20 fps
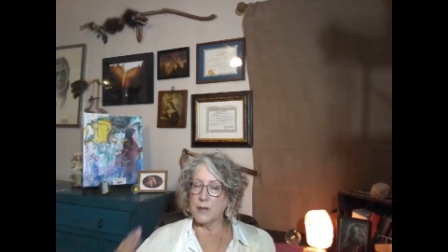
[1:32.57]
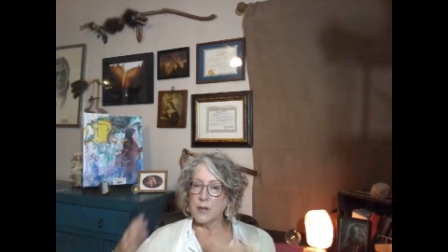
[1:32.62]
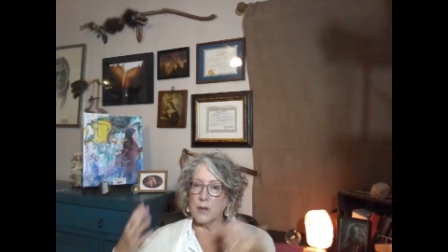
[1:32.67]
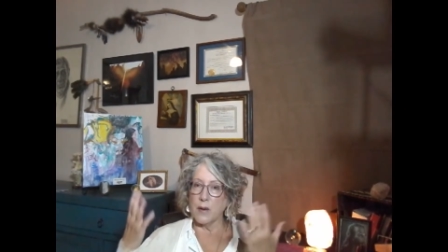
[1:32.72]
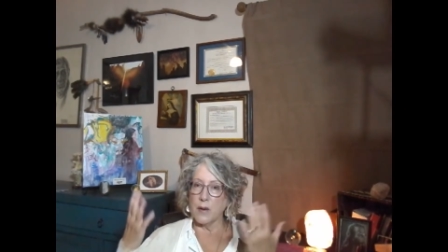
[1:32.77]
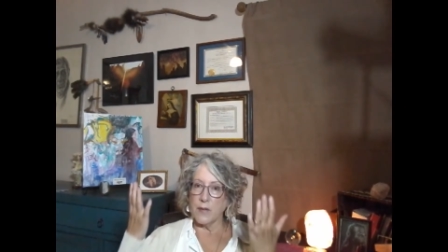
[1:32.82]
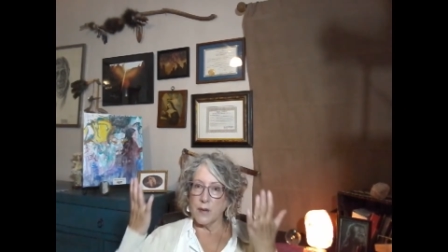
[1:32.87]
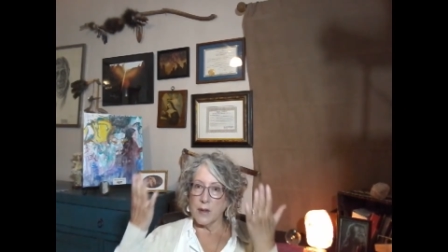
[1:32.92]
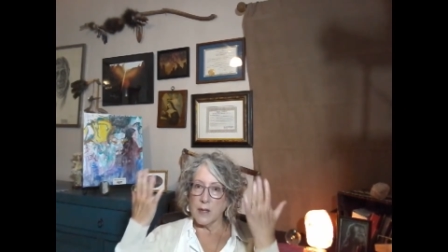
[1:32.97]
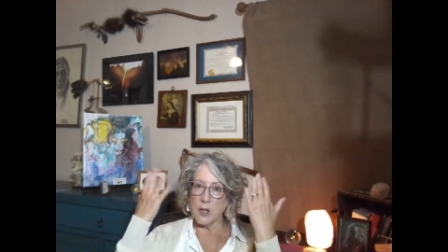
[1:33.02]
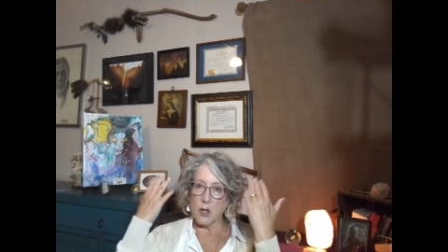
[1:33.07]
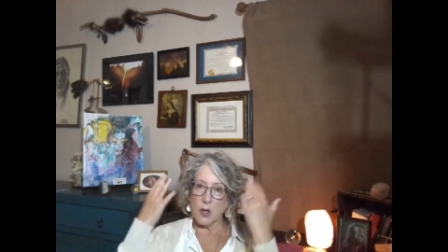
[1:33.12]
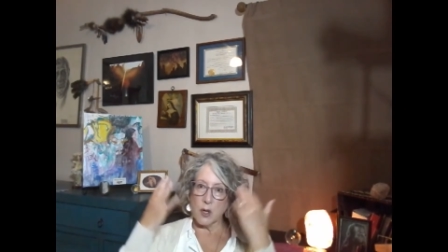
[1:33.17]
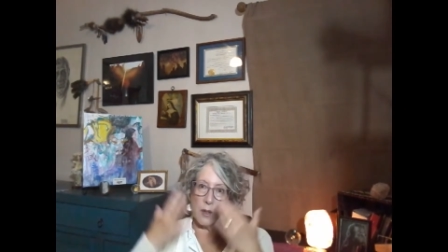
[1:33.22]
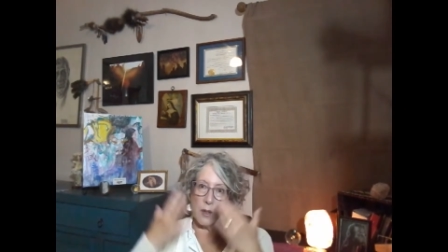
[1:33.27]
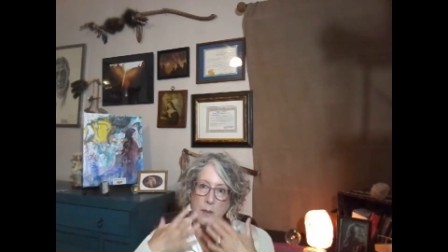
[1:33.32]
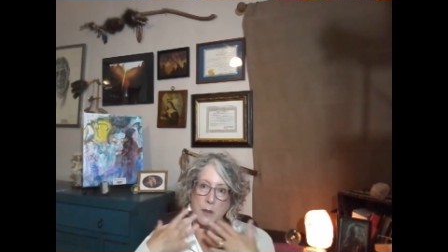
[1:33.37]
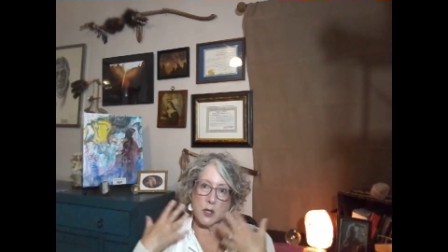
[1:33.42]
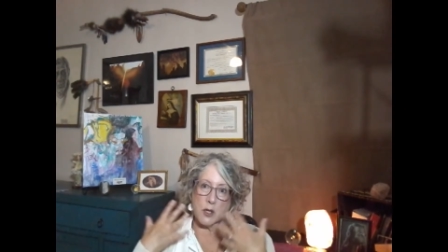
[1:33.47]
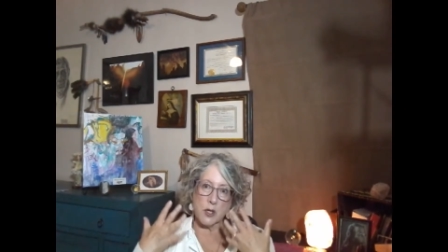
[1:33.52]
So I feel like you're
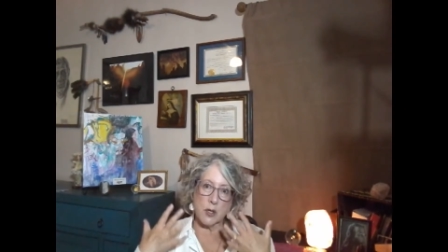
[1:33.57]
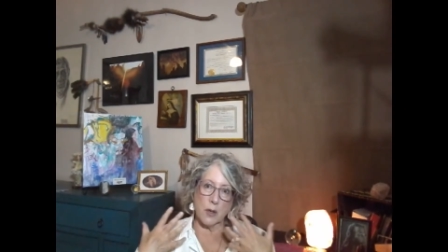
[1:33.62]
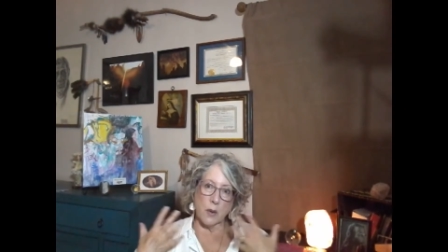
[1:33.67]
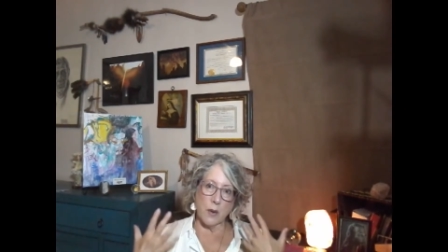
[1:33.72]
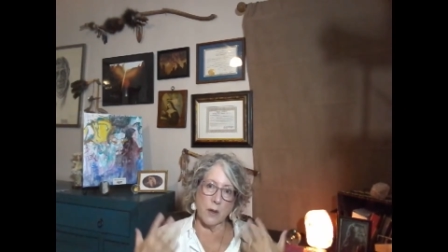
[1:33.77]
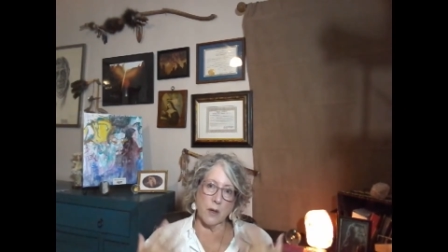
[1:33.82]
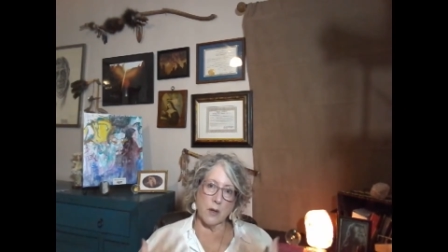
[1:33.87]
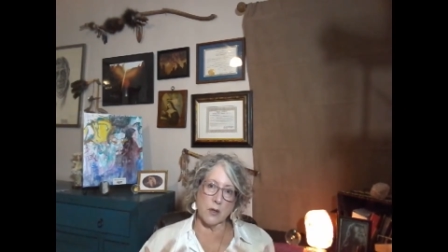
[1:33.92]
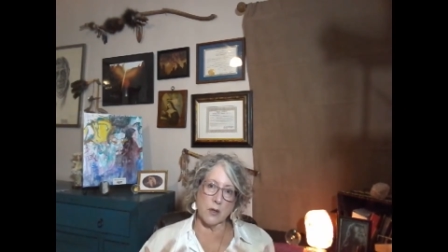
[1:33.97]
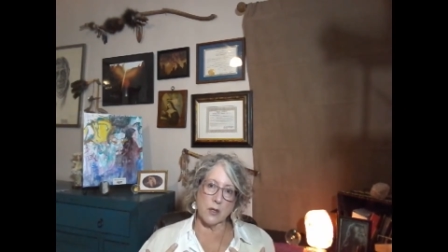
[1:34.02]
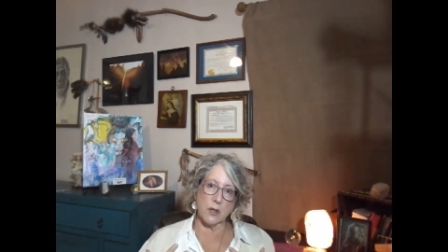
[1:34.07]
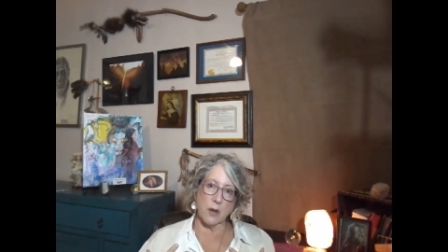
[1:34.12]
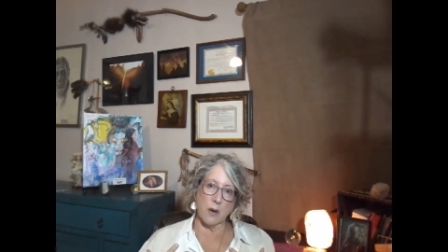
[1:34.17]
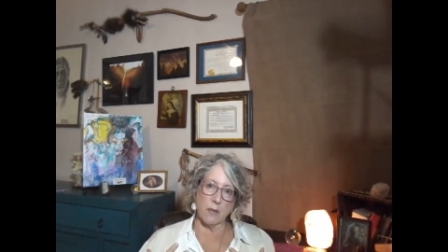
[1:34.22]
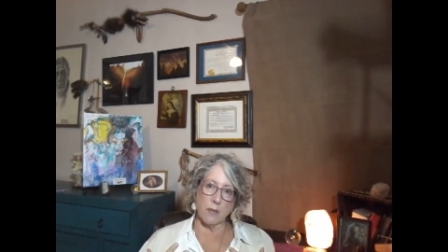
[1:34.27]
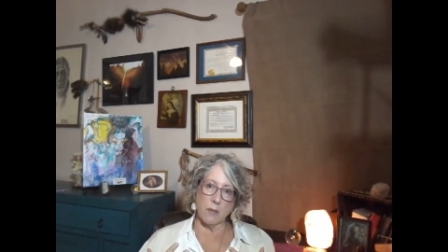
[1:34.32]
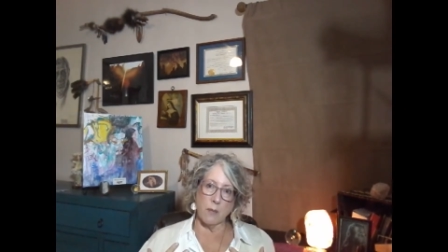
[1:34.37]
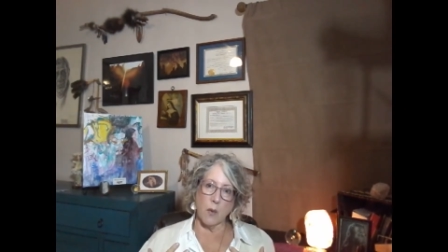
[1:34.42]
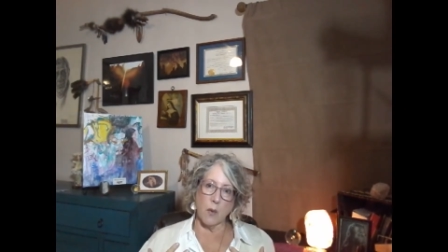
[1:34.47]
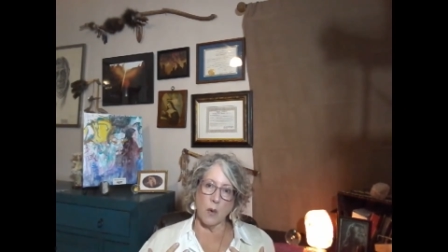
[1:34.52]
going to be showing
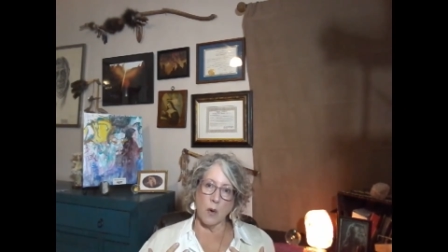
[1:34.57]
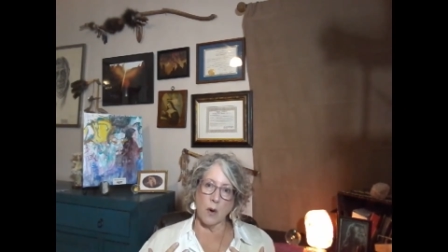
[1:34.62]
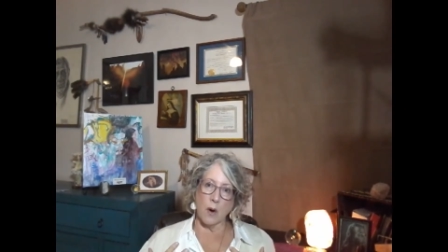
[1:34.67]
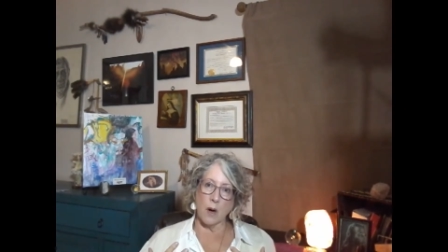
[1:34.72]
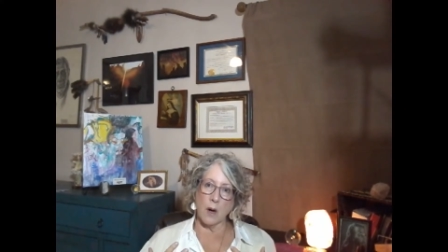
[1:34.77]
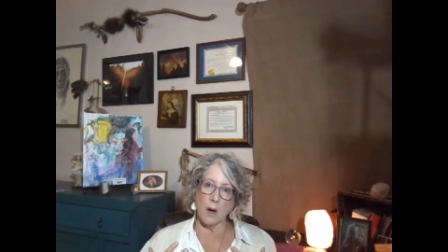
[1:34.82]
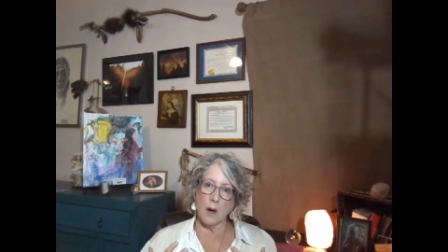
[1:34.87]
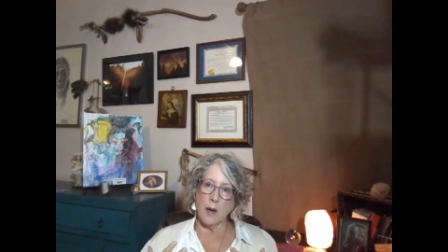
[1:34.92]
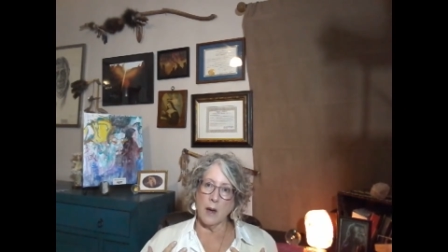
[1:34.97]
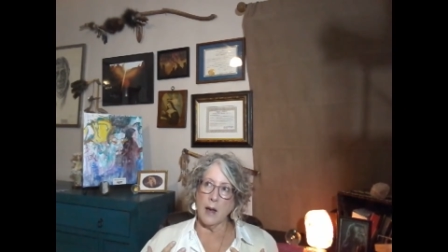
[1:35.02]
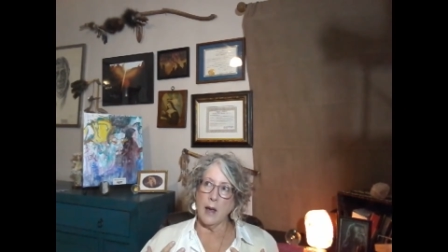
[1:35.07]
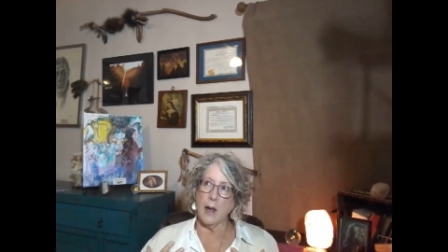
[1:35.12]
yourself more